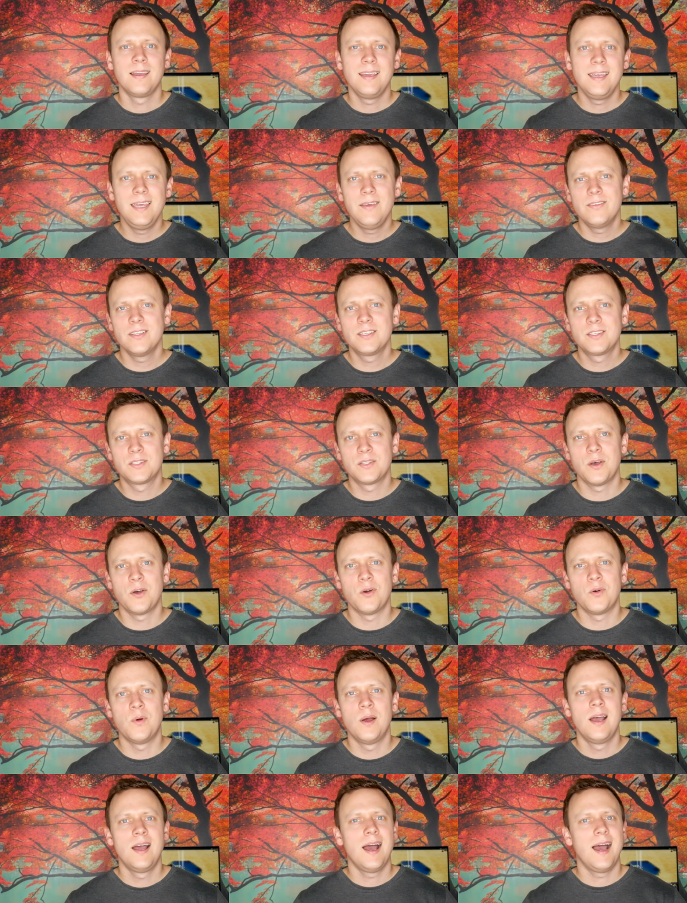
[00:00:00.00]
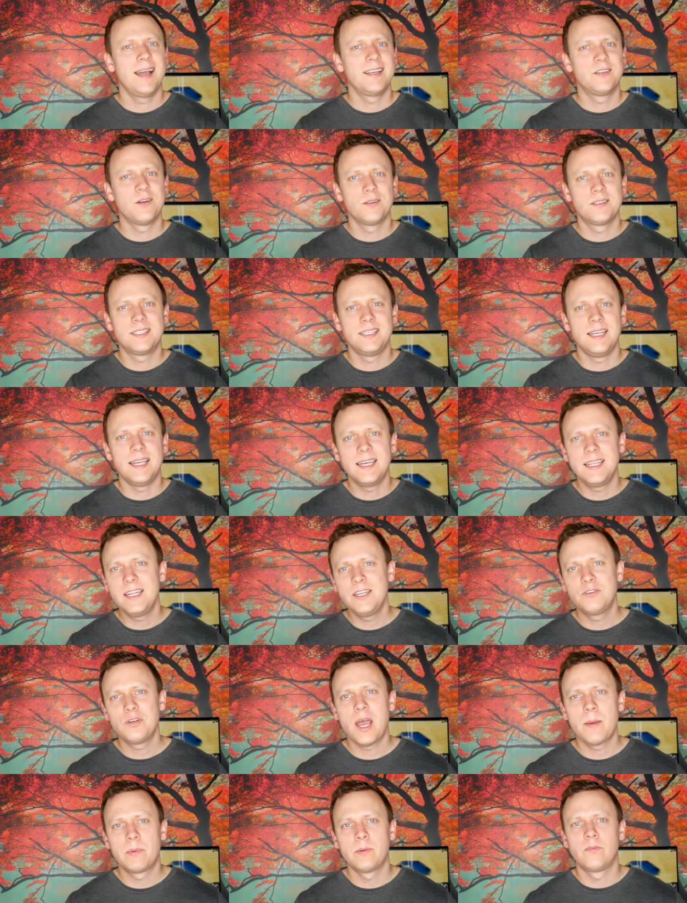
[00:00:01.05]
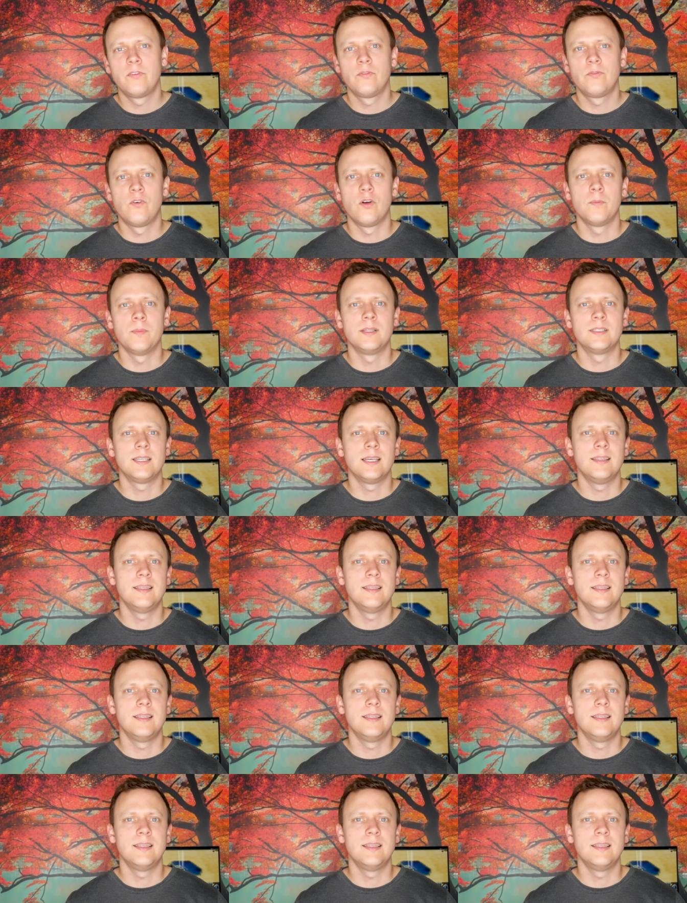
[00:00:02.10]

Even so, I don't see any drop in performance